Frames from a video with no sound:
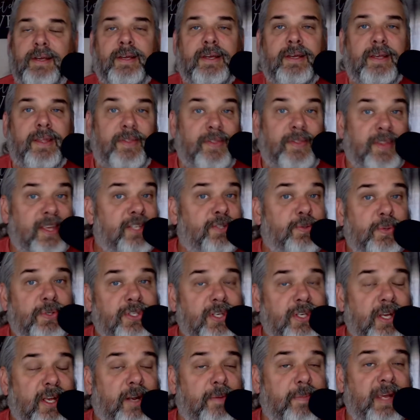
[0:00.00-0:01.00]
This was
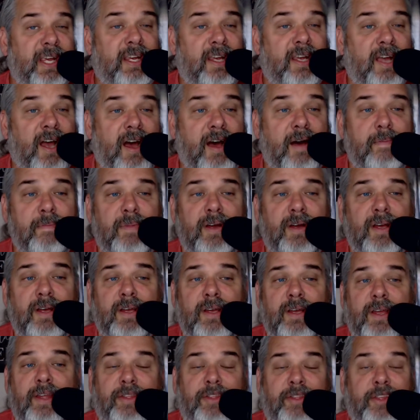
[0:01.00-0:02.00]
going to become
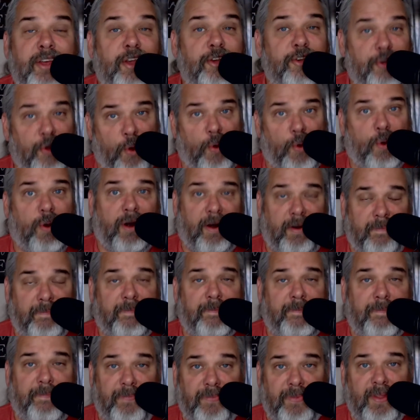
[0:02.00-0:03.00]
the norm.
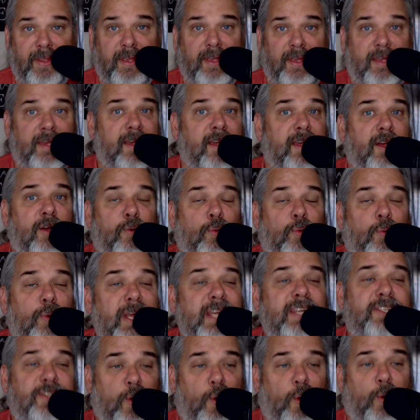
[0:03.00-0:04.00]

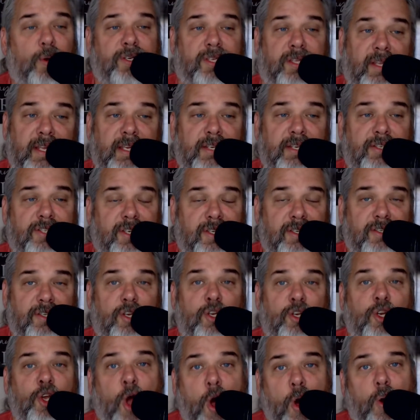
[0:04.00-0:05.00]
Resource leases.
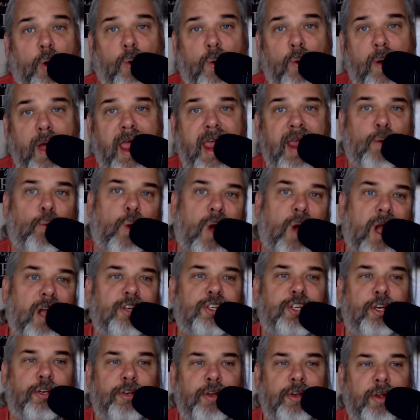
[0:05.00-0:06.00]
Go away. Where's
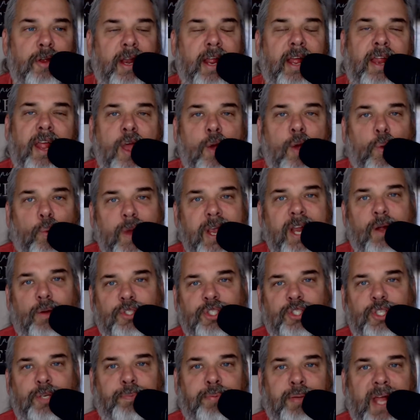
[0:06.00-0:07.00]
your unit? We don't
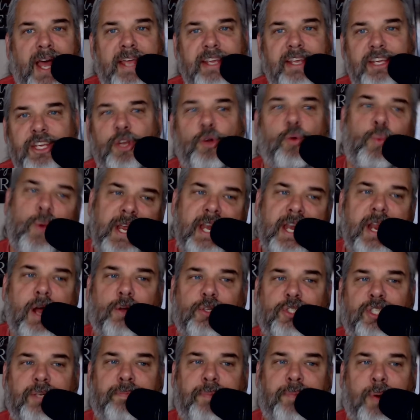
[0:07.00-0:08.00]
supply you. We don't
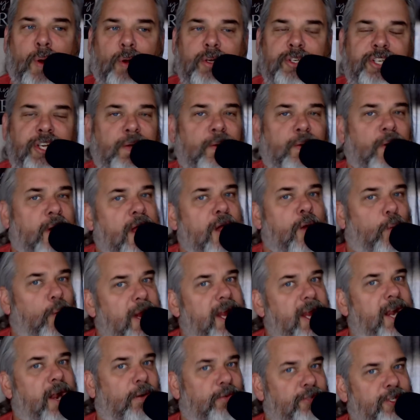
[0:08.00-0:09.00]
support you.
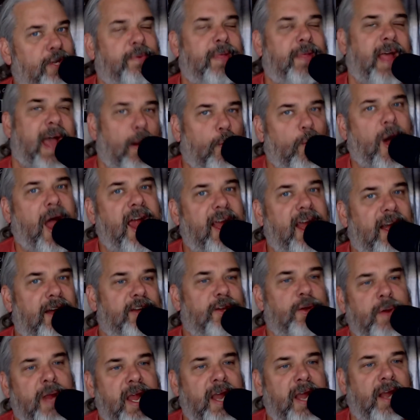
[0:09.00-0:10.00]
We don't do that. Why are
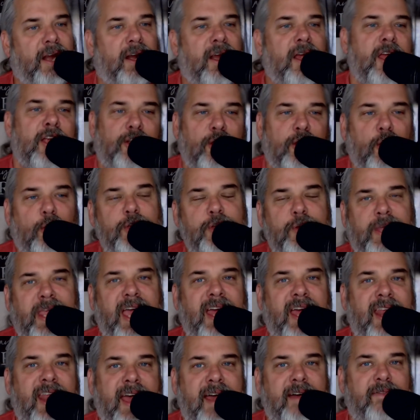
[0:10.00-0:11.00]
you here? No, you
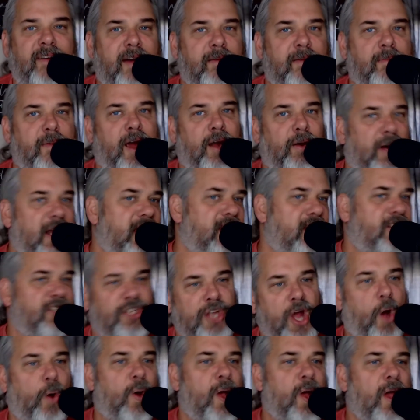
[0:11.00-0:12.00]
can't have MREs.
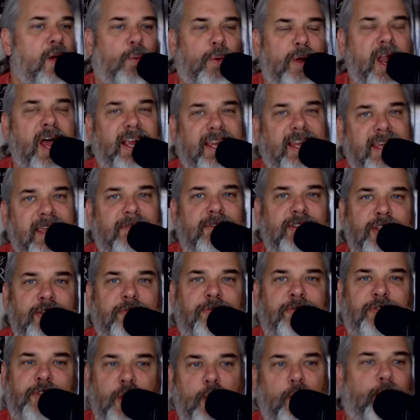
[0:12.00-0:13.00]
No, we're not giving you
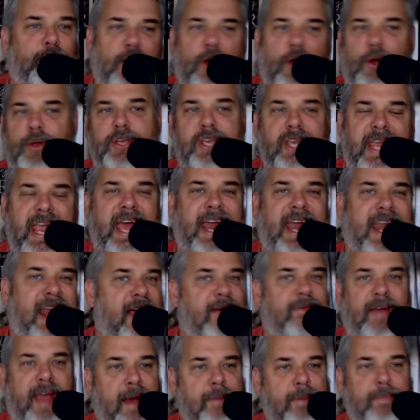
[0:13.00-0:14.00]
fuel. No, you can't
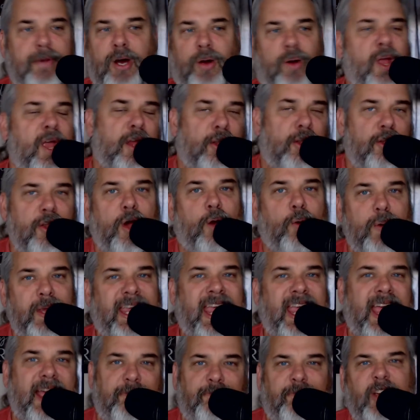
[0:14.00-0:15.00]
have ammo. No, we
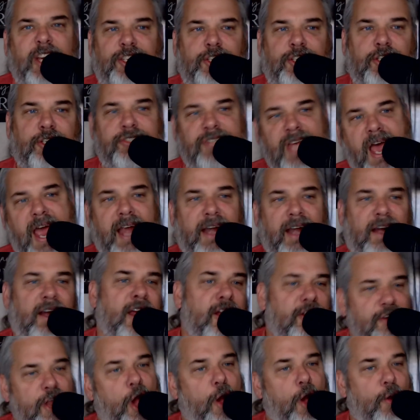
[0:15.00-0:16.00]
can't fix your tire.
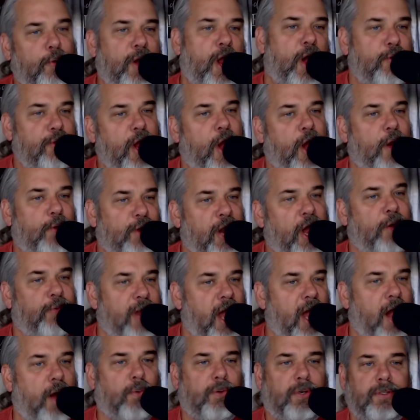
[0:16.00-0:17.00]
No, no, no, no,
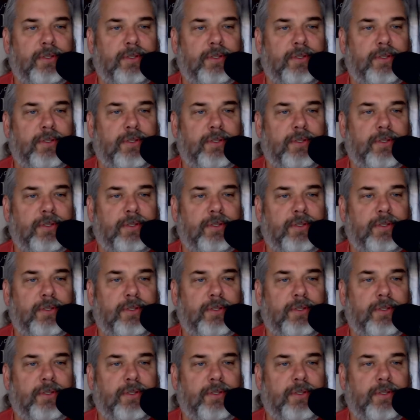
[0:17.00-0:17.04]
no.